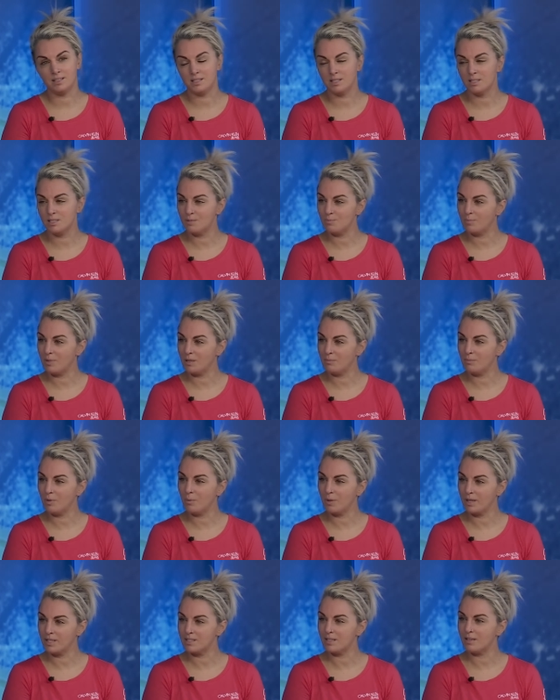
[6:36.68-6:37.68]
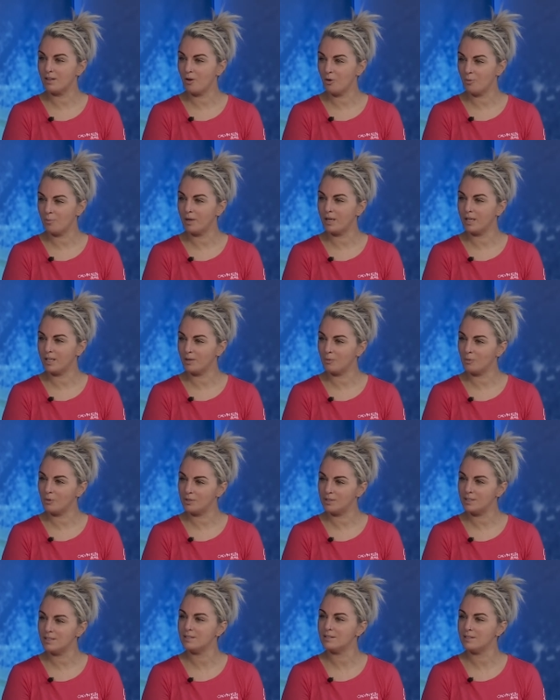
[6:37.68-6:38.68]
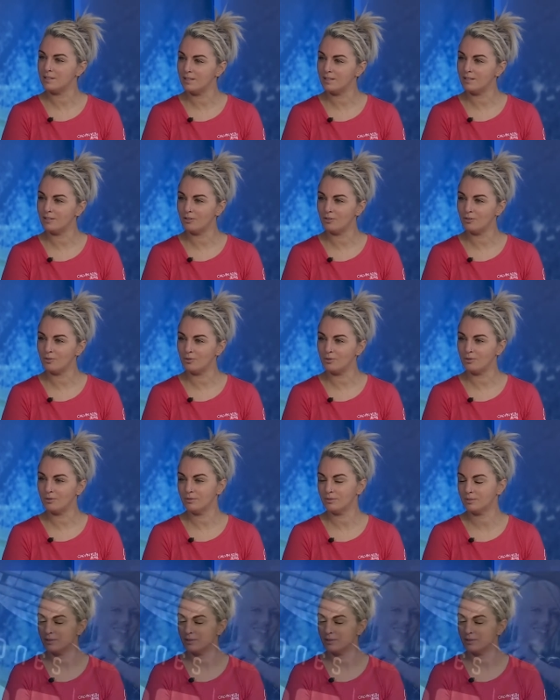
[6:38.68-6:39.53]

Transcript: to spread my wings a little bit, and I wanted to, you know,